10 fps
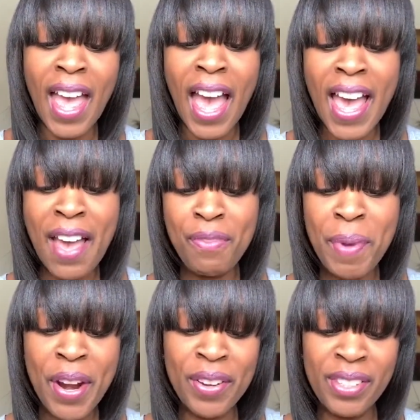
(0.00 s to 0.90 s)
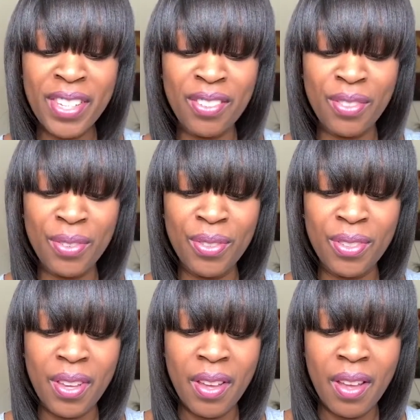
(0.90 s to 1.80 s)
I have a pair of scissors.
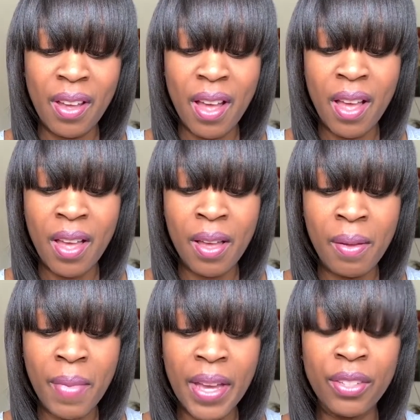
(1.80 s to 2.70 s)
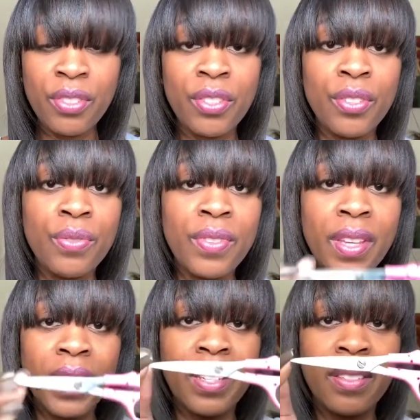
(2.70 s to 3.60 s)
I used to use
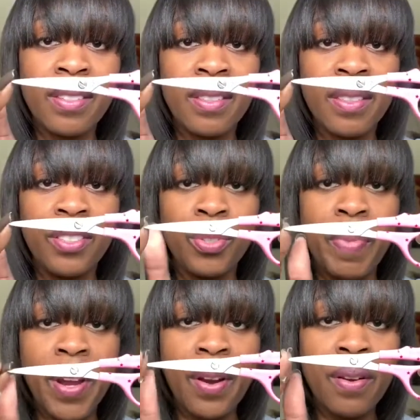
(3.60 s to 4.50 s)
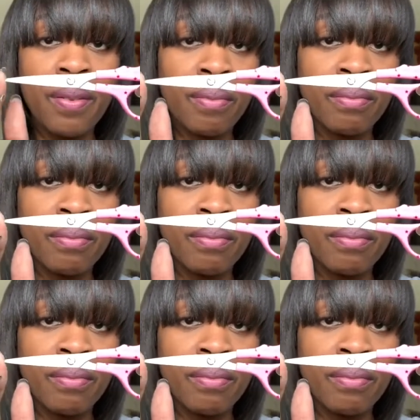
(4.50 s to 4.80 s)
these, the Barber,